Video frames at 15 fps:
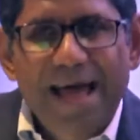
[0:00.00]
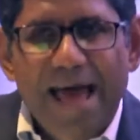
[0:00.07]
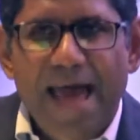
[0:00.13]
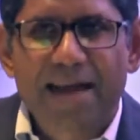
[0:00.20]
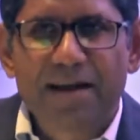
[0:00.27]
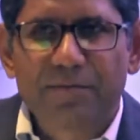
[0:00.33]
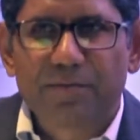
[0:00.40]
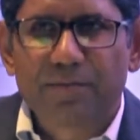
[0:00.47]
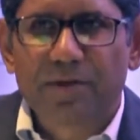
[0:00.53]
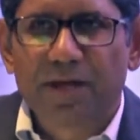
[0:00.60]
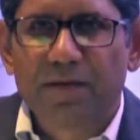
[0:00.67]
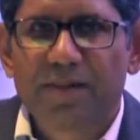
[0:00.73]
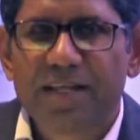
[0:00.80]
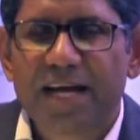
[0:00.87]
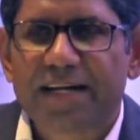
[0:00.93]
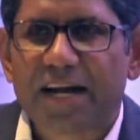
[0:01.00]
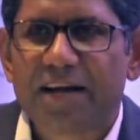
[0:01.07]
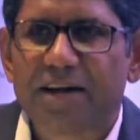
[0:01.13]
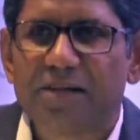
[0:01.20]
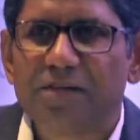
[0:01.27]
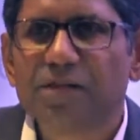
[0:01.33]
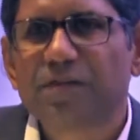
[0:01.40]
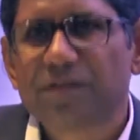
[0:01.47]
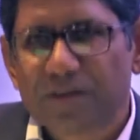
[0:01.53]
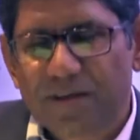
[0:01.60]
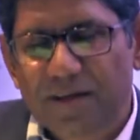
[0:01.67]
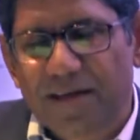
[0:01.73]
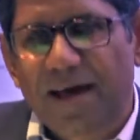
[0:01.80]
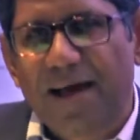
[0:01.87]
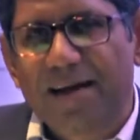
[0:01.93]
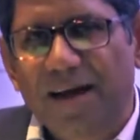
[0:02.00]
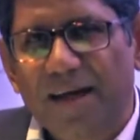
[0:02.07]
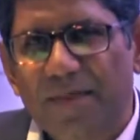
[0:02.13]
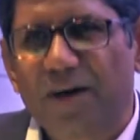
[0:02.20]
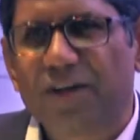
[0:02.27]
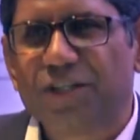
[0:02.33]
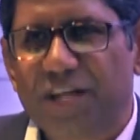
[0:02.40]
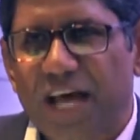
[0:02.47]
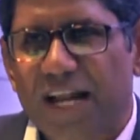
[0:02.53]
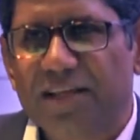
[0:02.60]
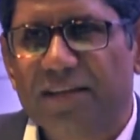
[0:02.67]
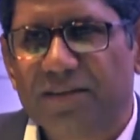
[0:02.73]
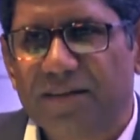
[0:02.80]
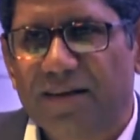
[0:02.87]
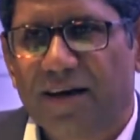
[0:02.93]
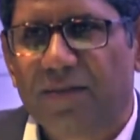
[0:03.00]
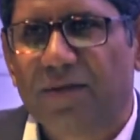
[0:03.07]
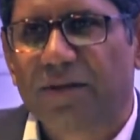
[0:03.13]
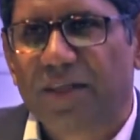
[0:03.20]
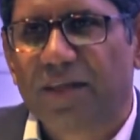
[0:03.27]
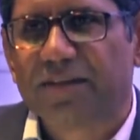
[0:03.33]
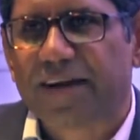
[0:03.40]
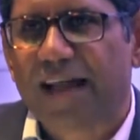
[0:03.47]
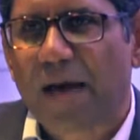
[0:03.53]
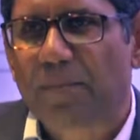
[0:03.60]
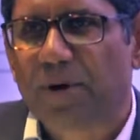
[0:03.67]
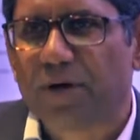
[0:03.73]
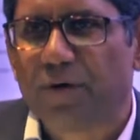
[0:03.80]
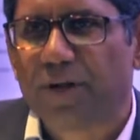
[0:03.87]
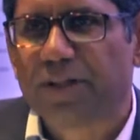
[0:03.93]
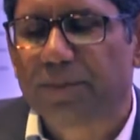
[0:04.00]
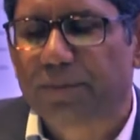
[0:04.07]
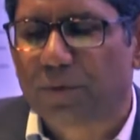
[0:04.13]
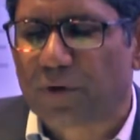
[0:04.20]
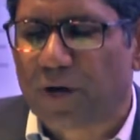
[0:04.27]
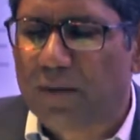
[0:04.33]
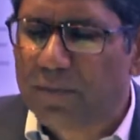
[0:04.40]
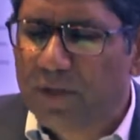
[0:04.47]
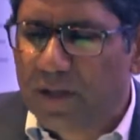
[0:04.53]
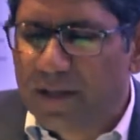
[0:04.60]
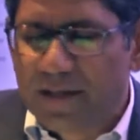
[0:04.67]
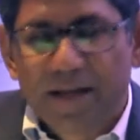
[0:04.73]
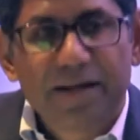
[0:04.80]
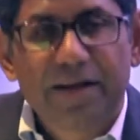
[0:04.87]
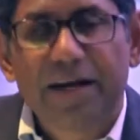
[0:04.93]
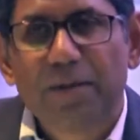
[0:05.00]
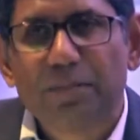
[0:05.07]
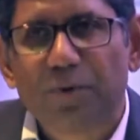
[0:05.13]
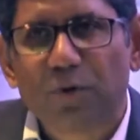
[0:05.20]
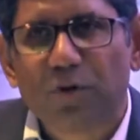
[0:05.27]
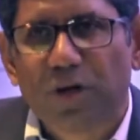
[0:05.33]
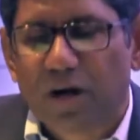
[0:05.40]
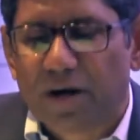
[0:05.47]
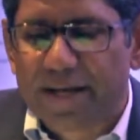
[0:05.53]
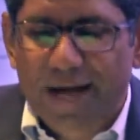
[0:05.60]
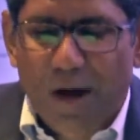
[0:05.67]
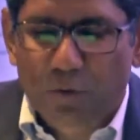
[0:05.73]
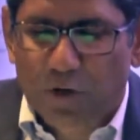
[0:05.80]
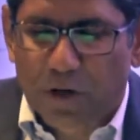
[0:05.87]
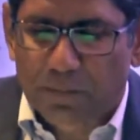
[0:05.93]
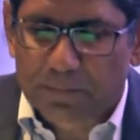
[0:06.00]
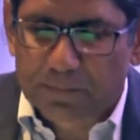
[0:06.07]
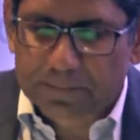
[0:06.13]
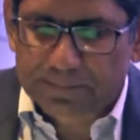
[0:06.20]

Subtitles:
And given the attendance and other things that happened during the program, it did improve the learning outcome.